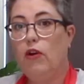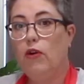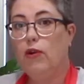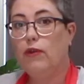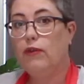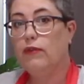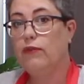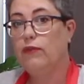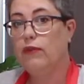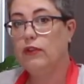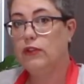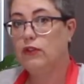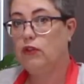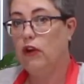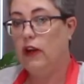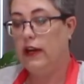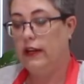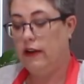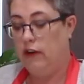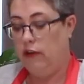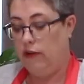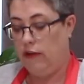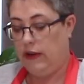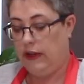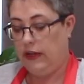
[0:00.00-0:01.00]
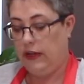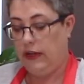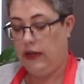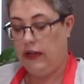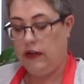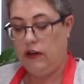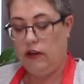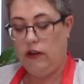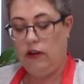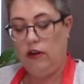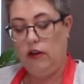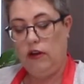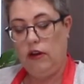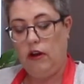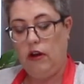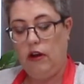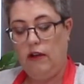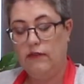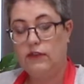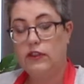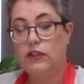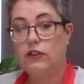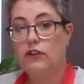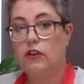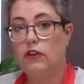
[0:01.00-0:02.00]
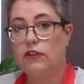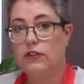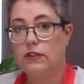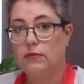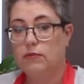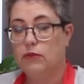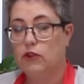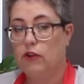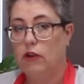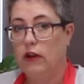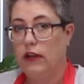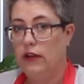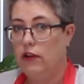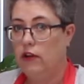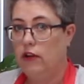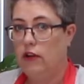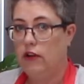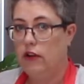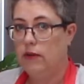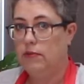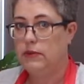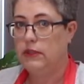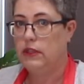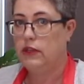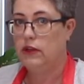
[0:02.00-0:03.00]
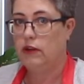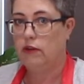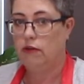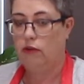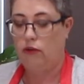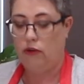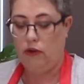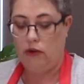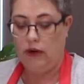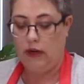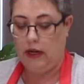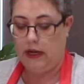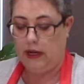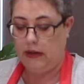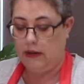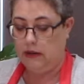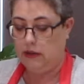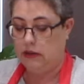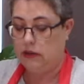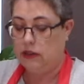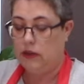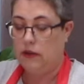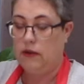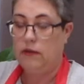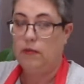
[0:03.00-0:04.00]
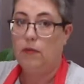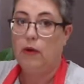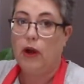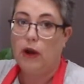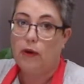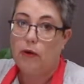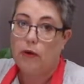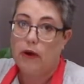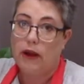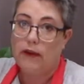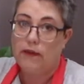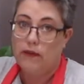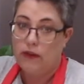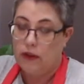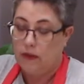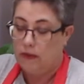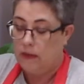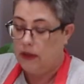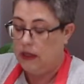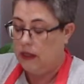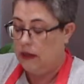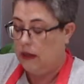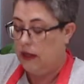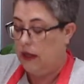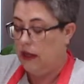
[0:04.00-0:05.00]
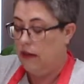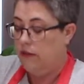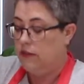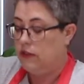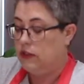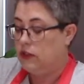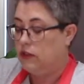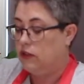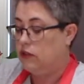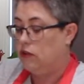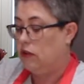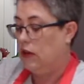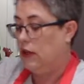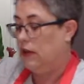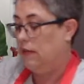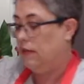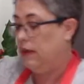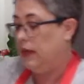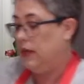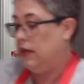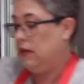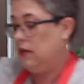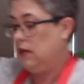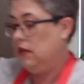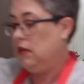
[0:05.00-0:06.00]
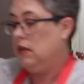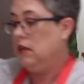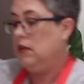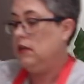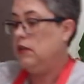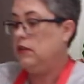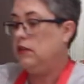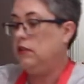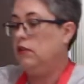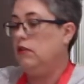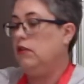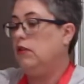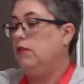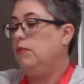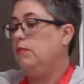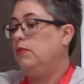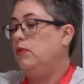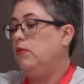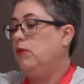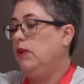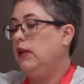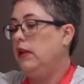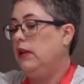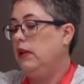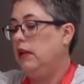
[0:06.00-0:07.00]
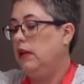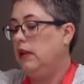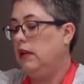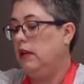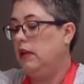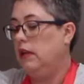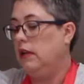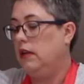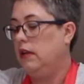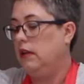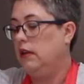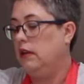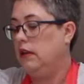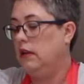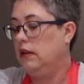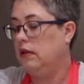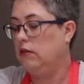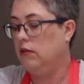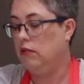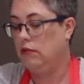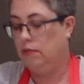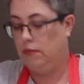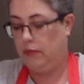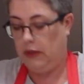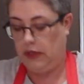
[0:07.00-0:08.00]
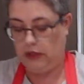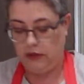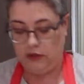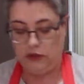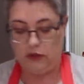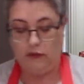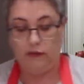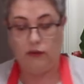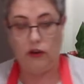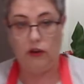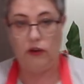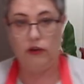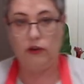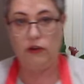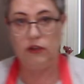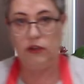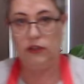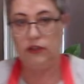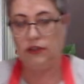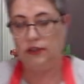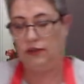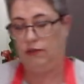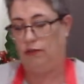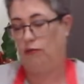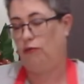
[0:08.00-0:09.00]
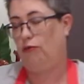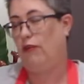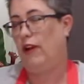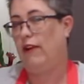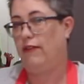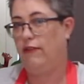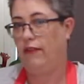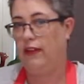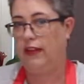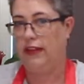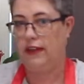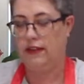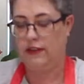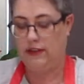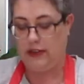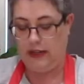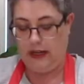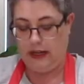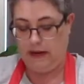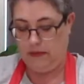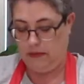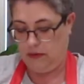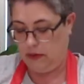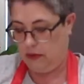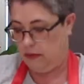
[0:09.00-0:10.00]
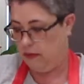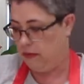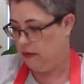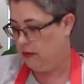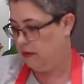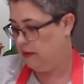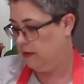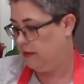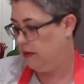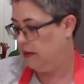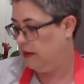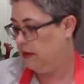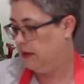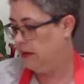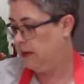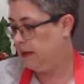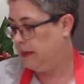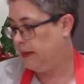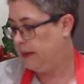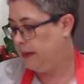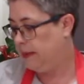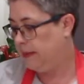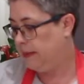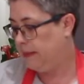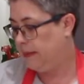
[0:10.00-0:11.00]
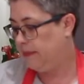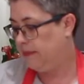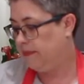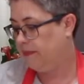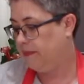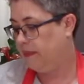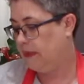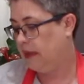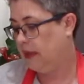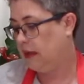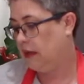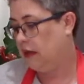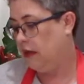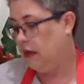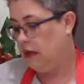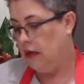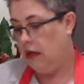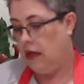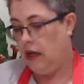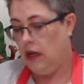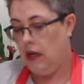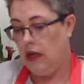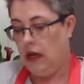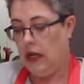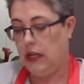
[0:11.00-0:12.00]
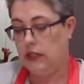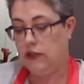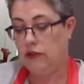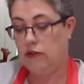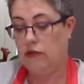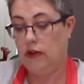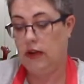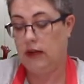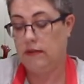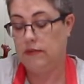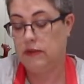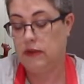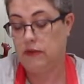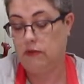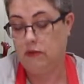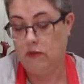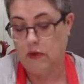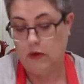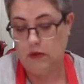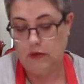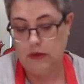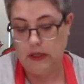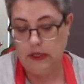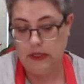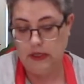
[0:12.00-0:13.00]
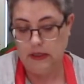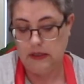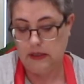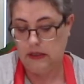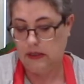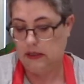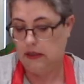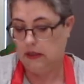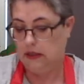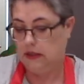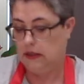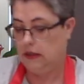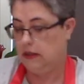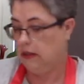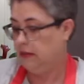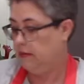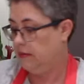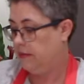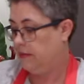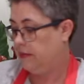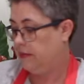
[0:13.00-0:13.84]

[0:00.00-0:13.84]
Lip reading: calls for dried oregano. I've just got some dried herbs that I grew and microwaved them in the oven to dry them out. So I'll put in a good pinch of those. It's roughly a tablespoon. 100 grams of walnuts.